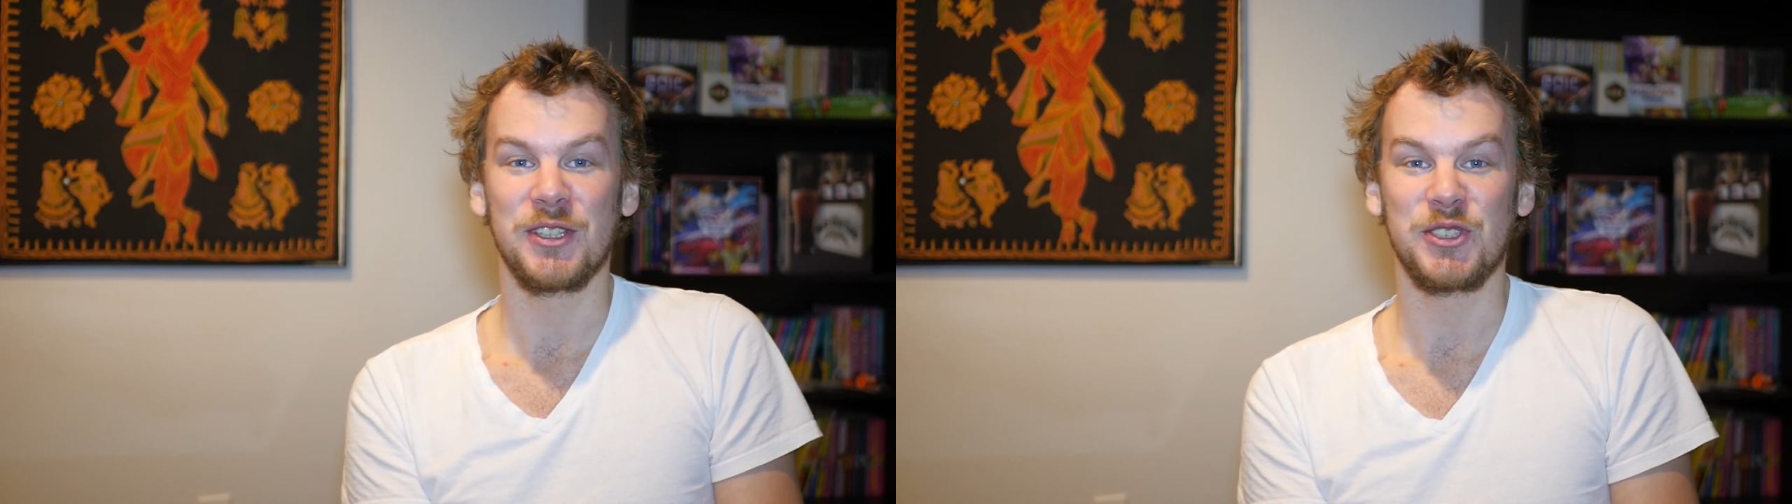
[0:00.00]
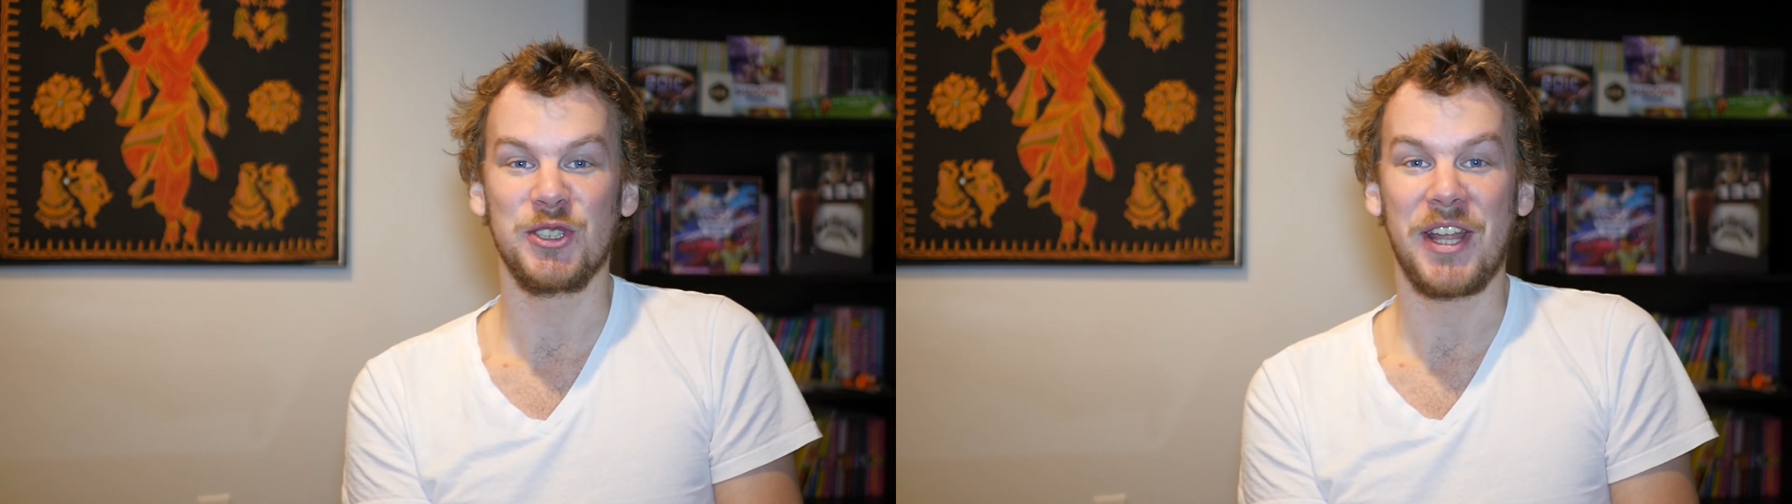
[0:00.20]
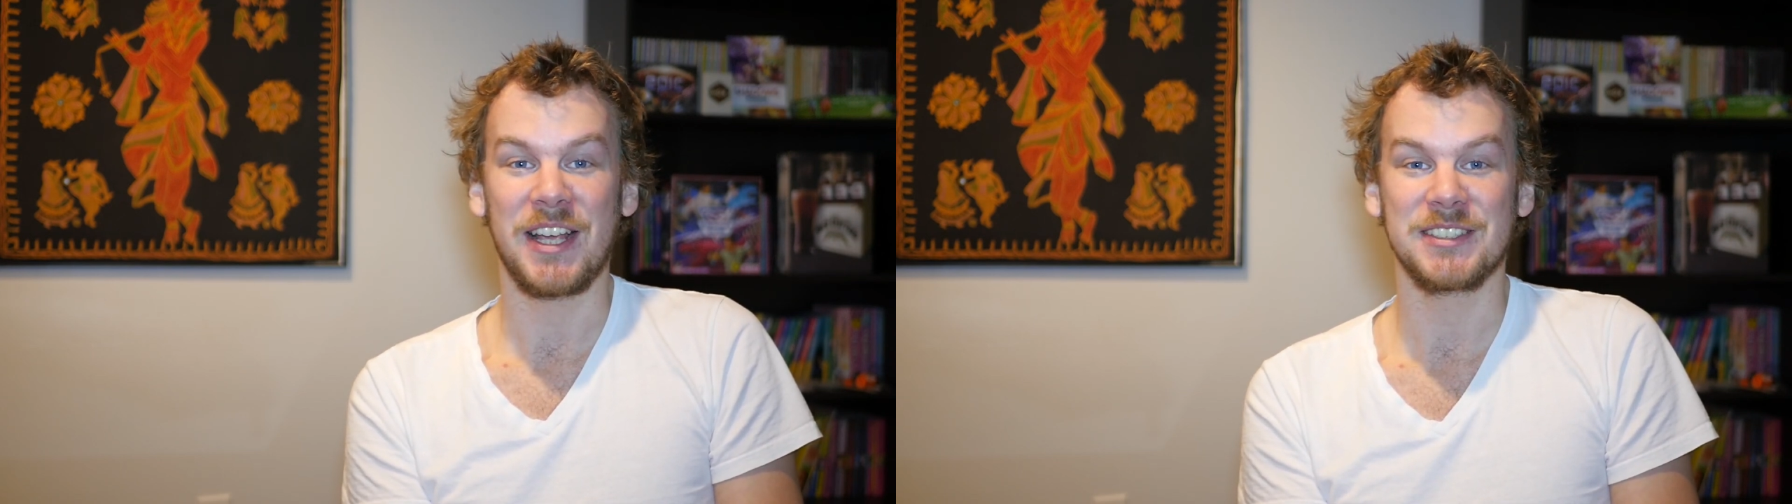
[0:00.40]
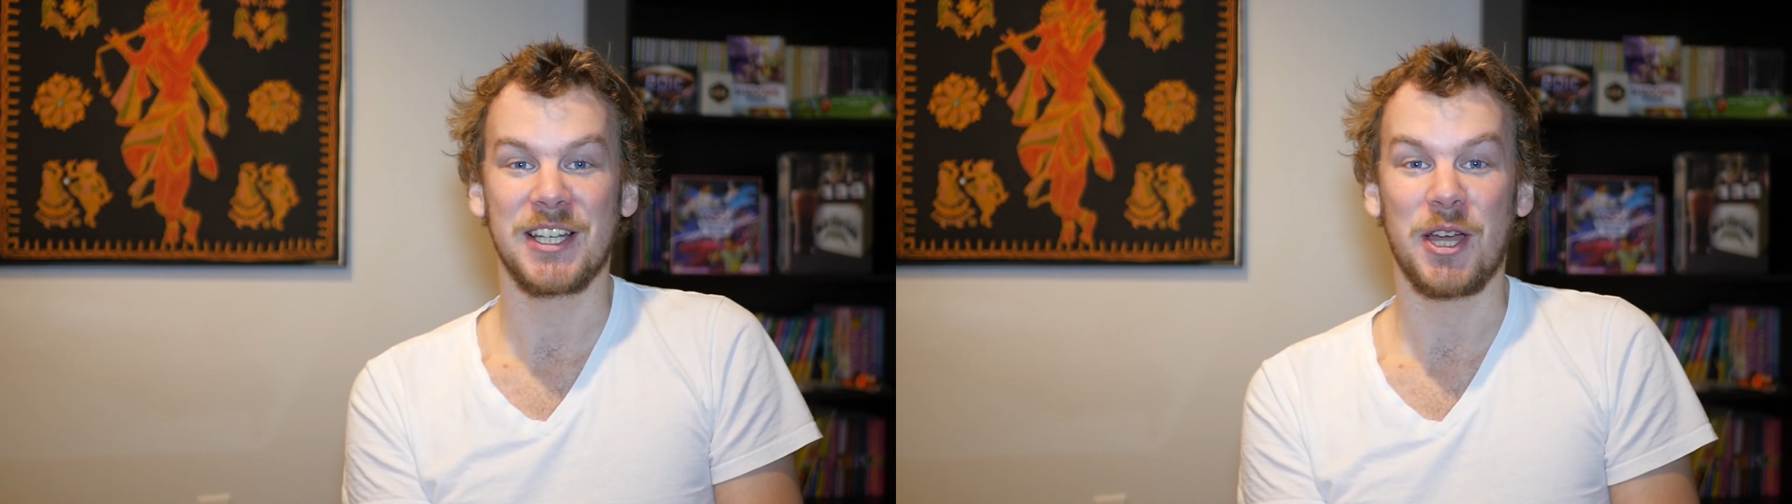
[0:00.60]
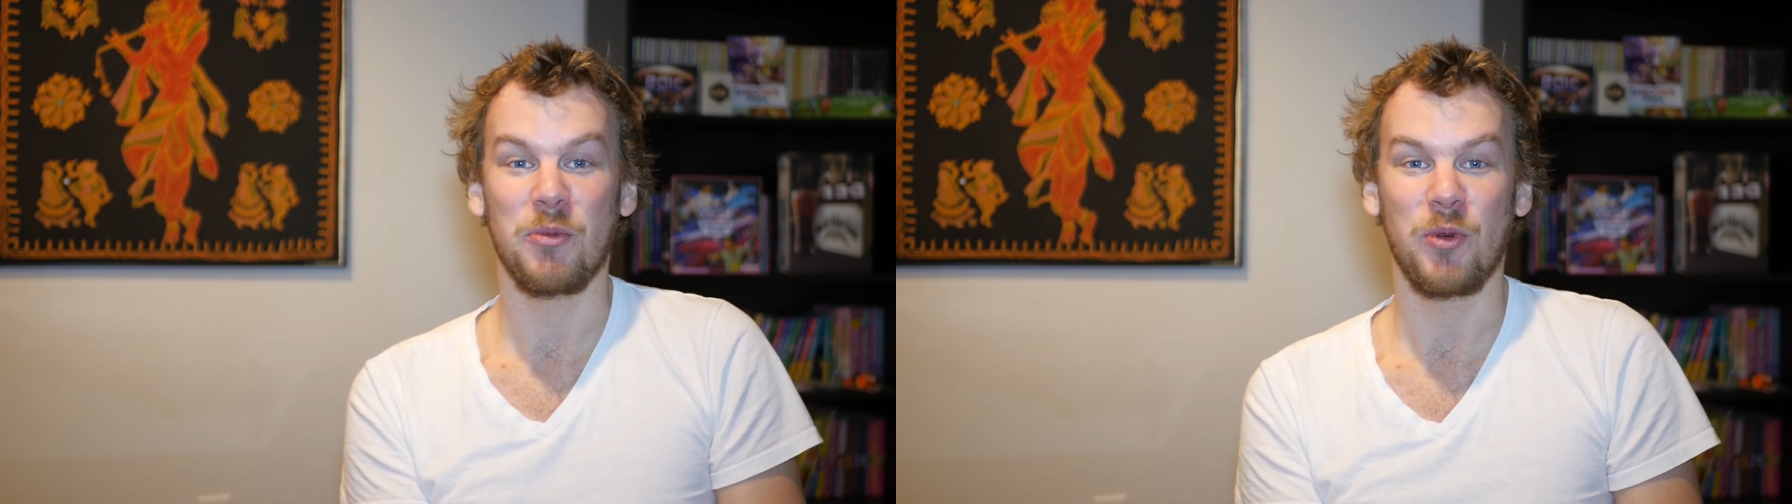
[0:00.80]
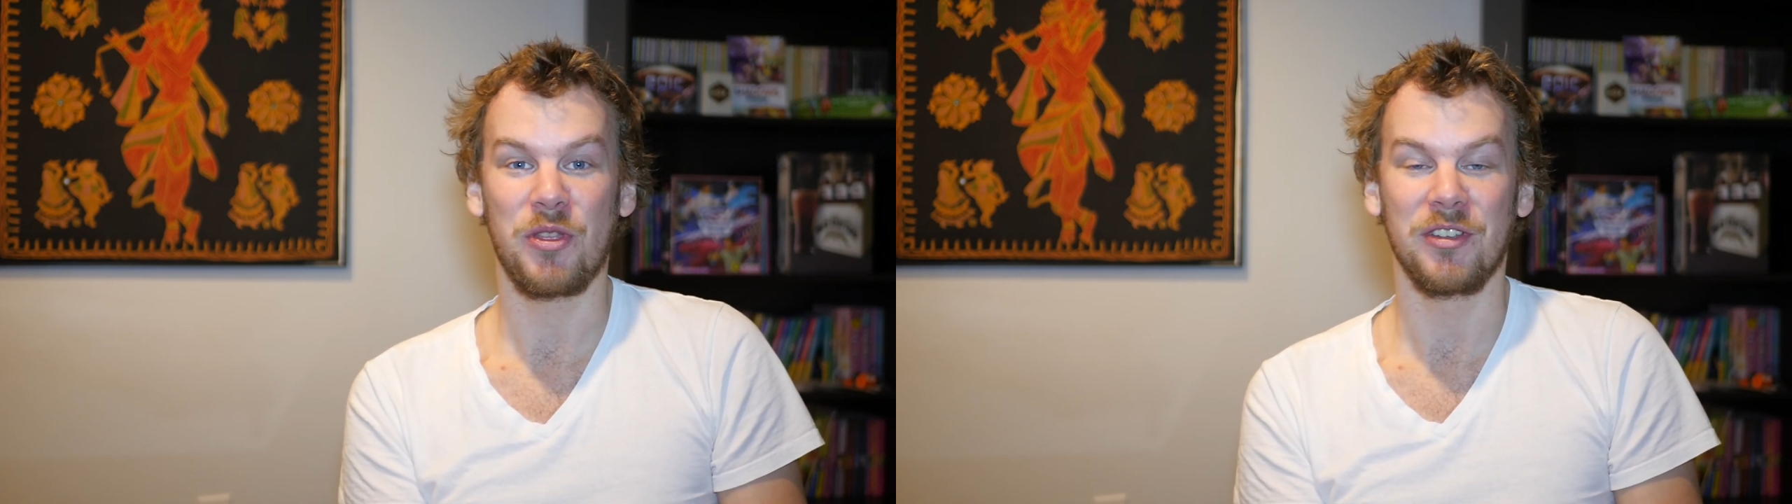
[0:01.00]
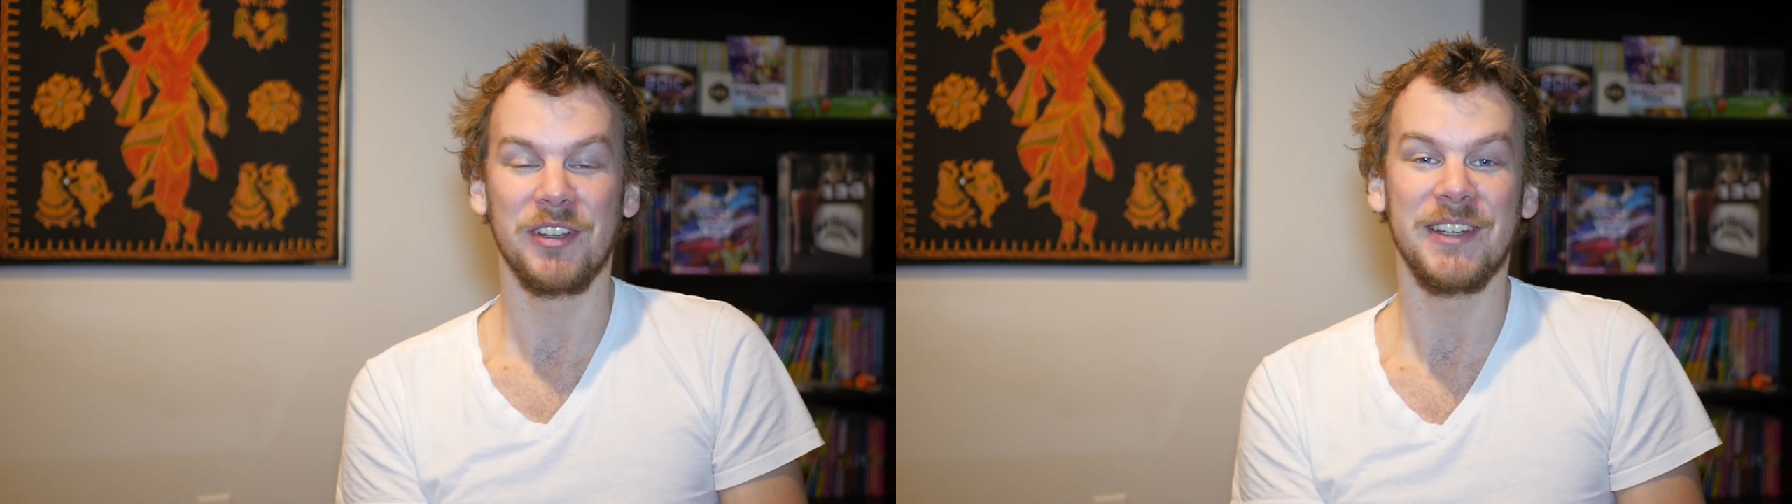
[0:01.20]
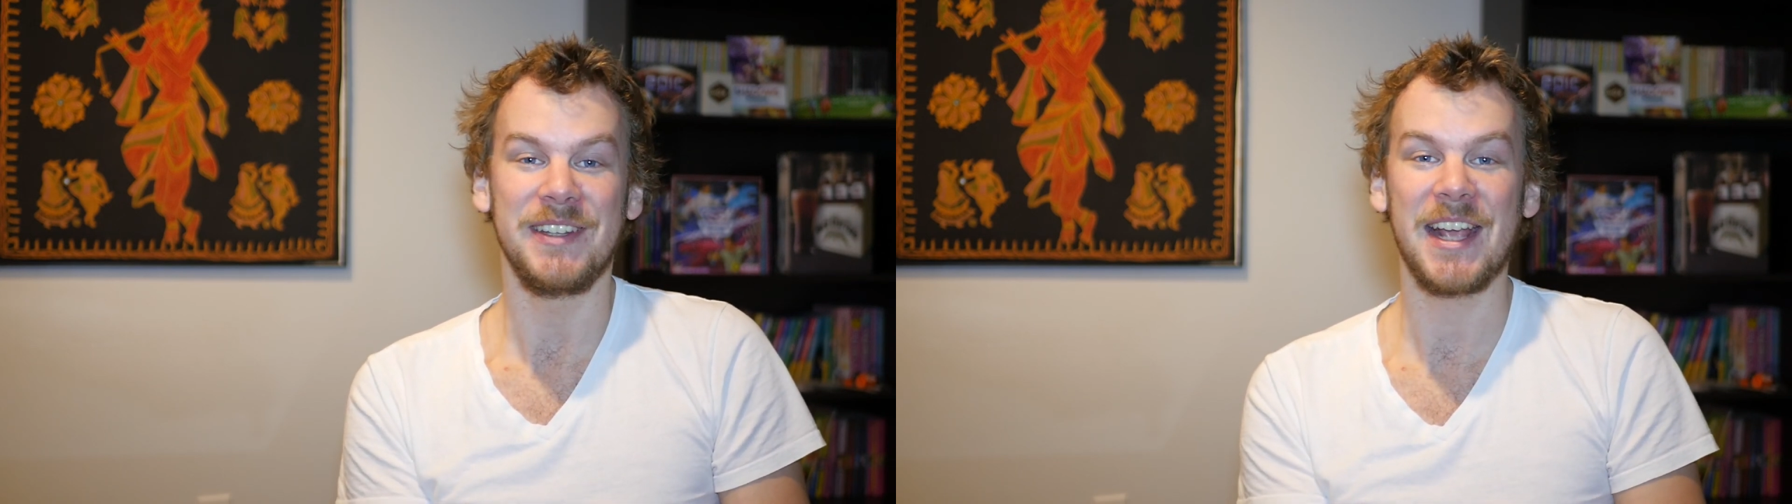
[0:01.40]
See you next time with
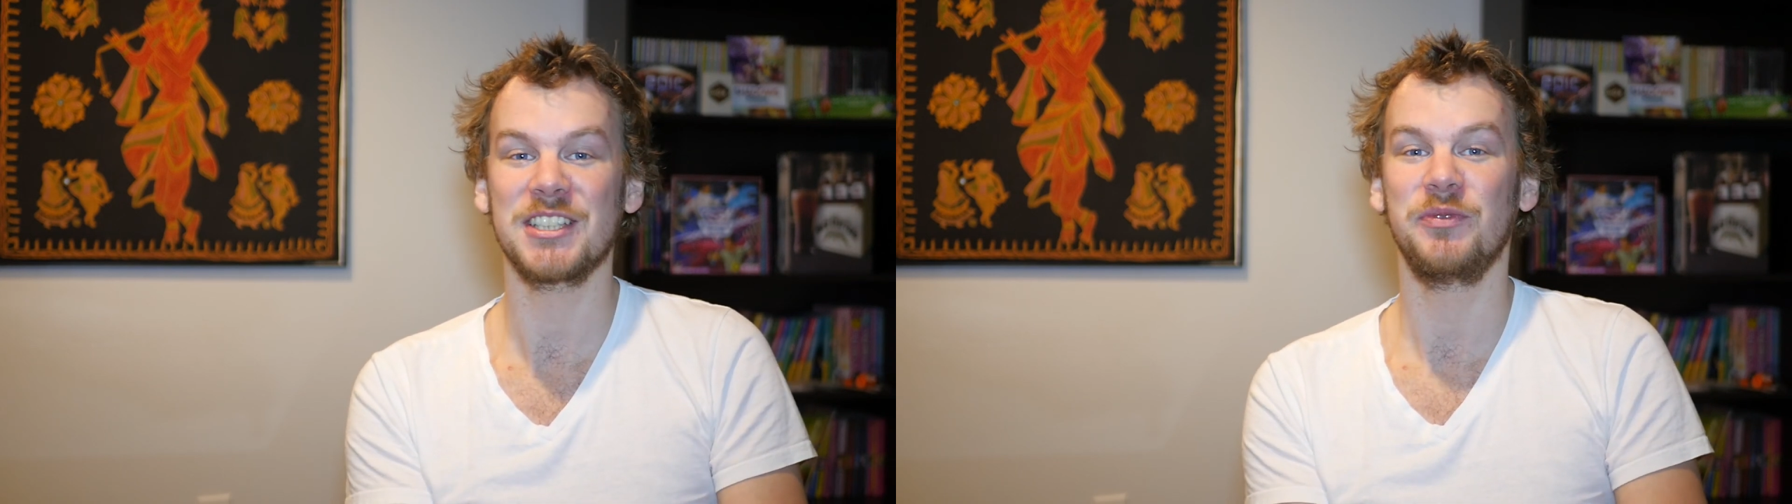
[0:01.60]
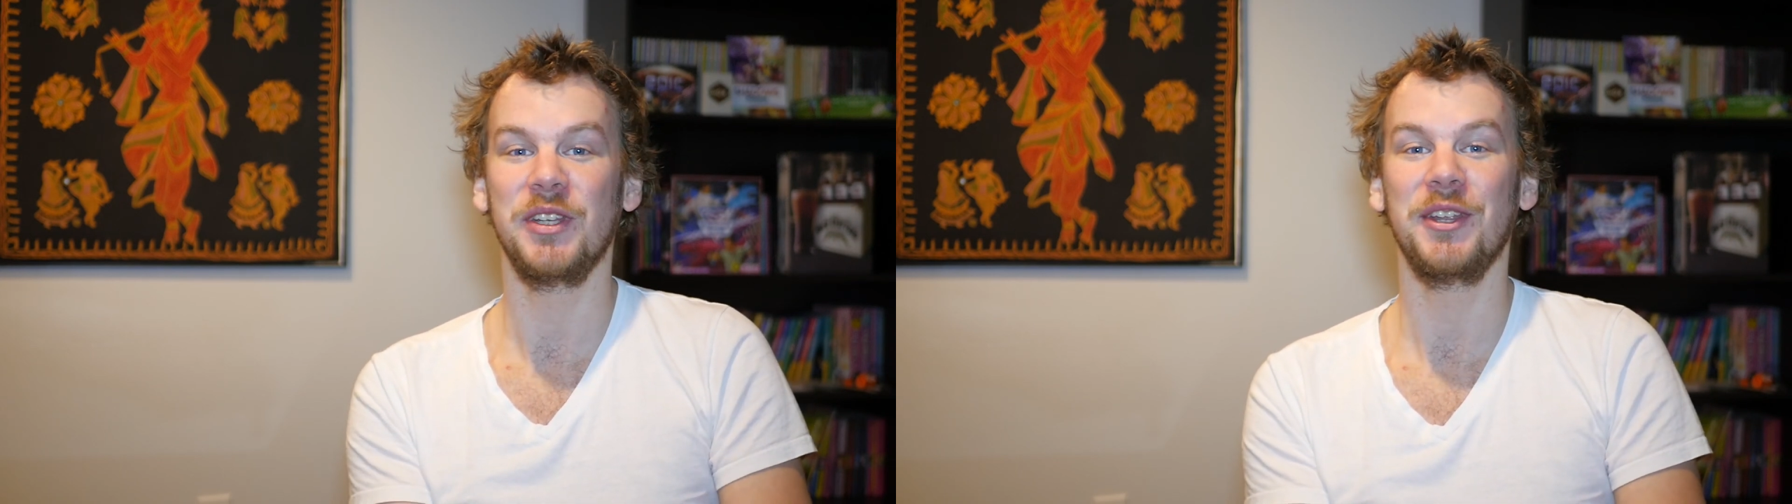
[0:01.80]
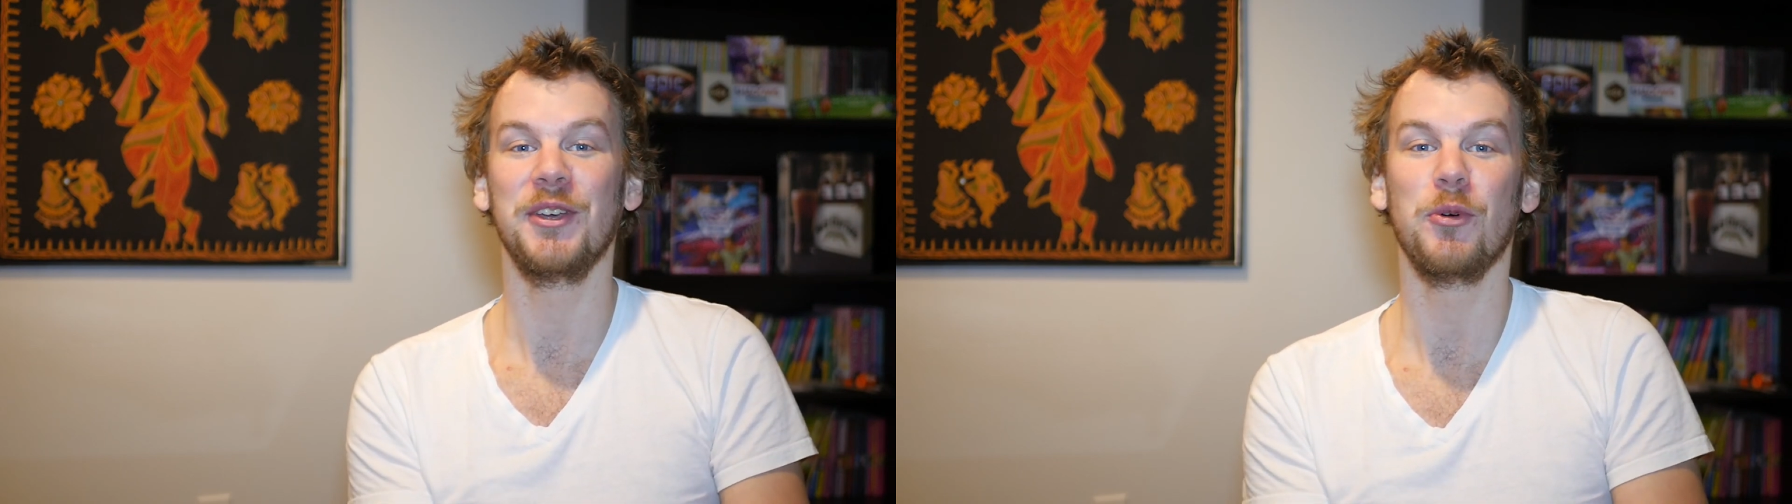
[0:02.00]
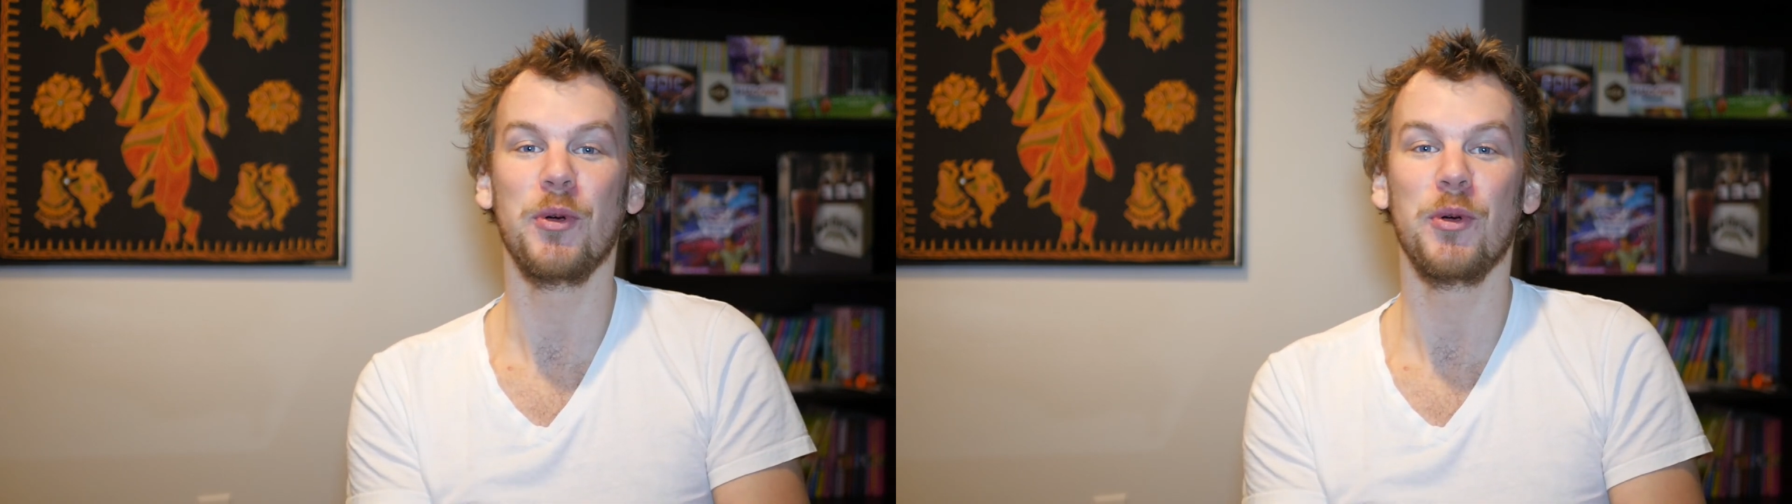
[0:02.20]
the next video